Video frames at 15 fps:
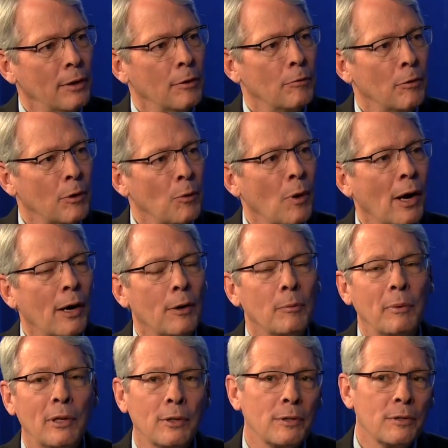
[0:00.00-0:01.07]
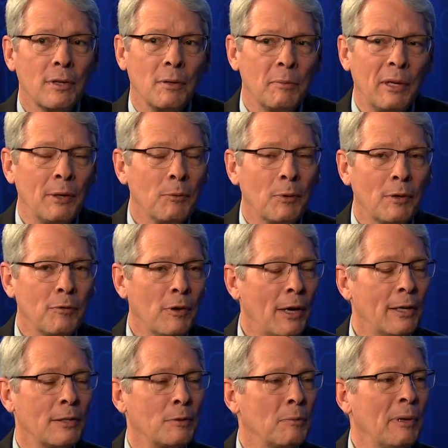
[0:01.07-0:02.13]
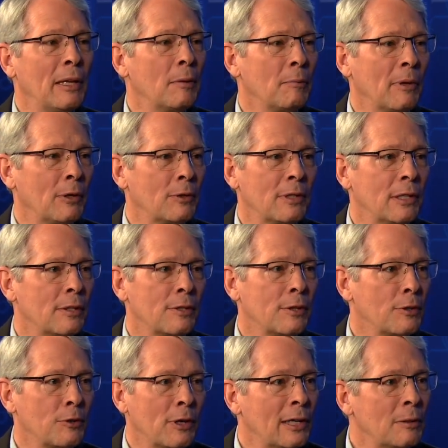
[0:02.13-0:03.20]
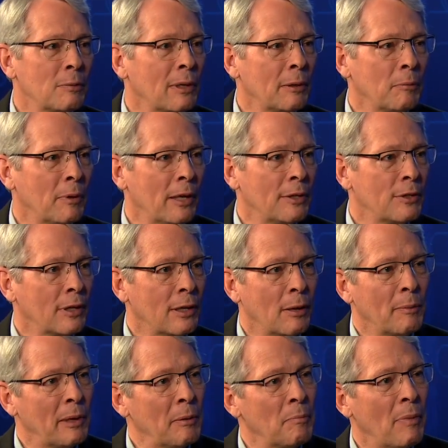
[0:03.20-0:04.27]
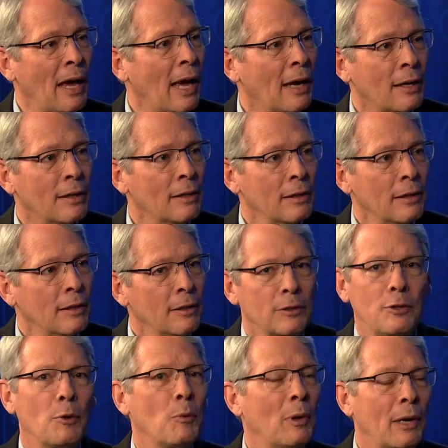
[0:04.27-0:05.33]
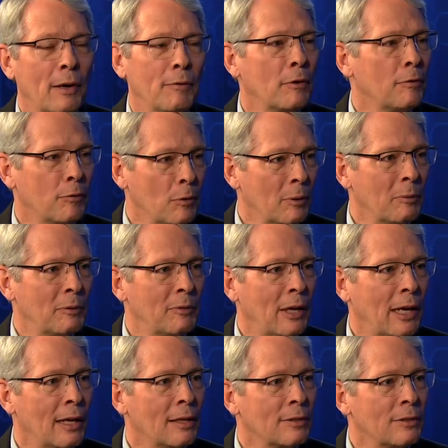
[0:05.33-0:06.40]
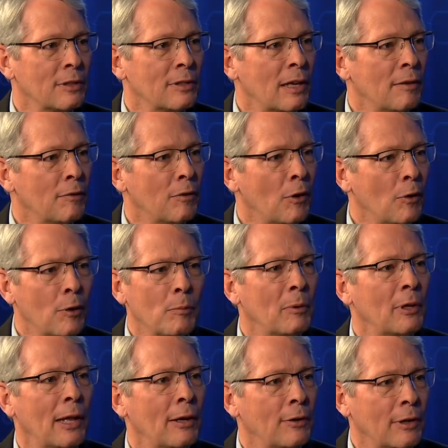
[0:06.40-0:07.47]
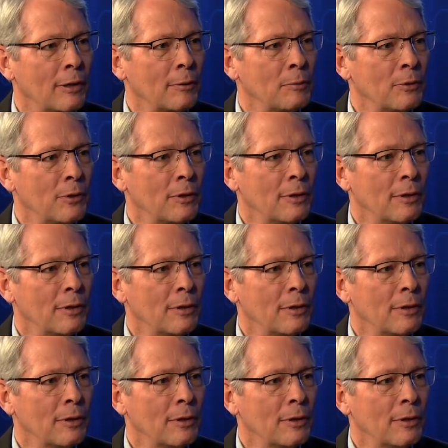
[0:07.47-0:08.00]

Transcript: required. Because, what frightens me the most is the transplant patient coming back to whatever form of dialysis have horrible outcomes.